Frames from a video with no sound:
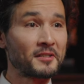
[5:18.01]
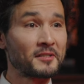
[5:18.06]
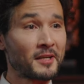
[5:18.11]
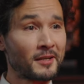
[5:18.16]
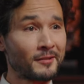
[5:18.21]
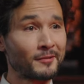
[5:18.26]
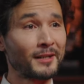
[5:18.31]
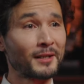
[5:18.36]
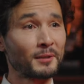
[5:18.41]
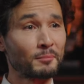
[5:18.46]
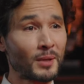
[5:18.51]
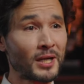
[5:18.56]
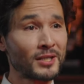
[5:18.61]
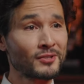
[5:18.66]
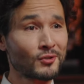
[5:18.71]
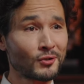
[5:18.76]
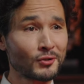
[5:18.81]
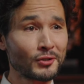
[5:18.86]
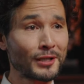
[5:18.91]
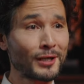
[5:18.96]
sound like
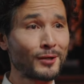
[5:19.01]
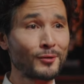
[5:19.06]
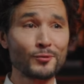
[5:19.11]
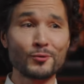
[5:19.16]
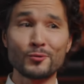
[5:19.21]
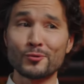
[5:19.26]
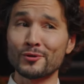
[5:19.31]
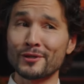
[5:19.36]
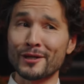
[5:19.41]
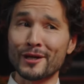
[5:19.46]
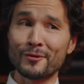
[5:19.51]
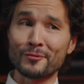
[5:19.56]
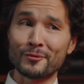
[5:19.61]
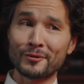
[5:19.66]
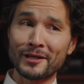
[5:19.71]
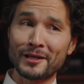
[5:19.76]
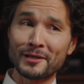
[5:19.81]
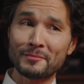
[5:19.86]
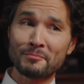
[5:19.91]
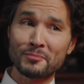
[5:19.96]
Master Dao, you sound
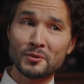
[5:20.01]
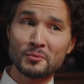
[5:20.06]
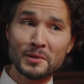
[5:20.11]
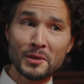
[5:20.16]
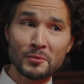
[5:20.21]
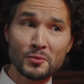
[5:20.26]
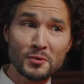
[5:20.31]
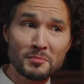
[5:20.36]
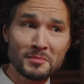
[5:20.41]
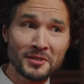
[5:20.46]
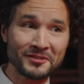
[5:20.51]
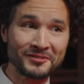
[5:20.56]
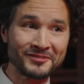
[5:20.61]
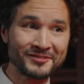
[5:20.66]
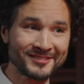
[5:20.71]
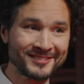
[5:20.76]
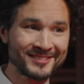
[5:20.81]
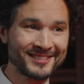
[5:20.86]
like Puma Woman.